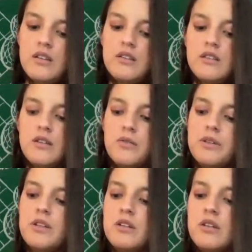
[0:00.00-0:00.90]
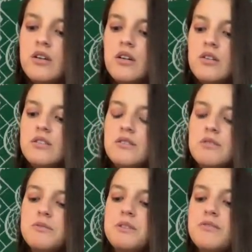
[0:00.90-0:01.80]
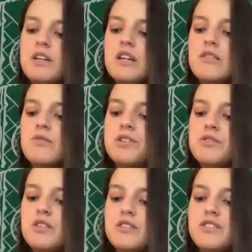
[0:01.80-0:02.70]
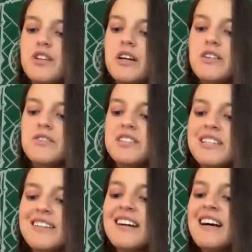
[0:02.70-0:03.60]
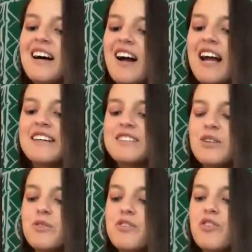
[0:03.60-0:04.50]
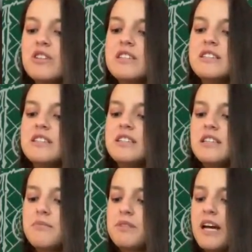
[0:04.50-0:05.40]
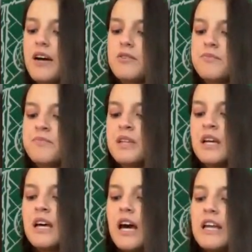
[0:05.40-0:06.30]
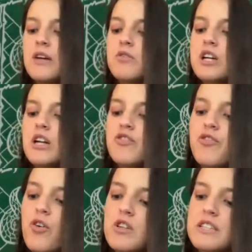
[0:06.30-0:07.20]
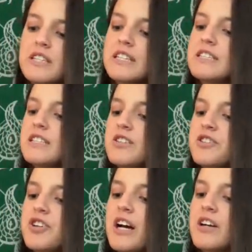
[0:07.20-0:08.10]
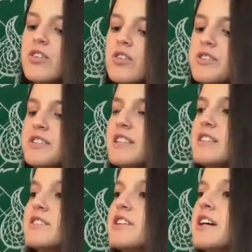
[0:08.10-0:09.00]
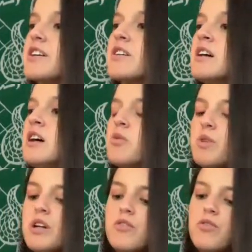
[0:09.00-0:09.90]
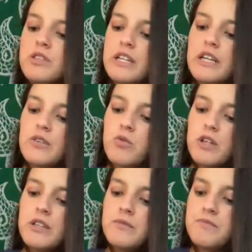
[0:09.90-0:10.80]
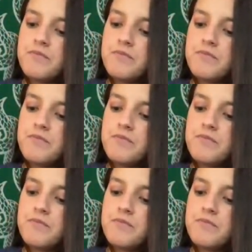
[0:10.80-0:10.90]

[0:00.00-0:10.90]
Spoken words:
There we go. This reminds me of like when you learn triangles. All right, so we folded this tip down, and then we're gonna fold this little triangle. You see the little triangle? We're gonna fold it inward.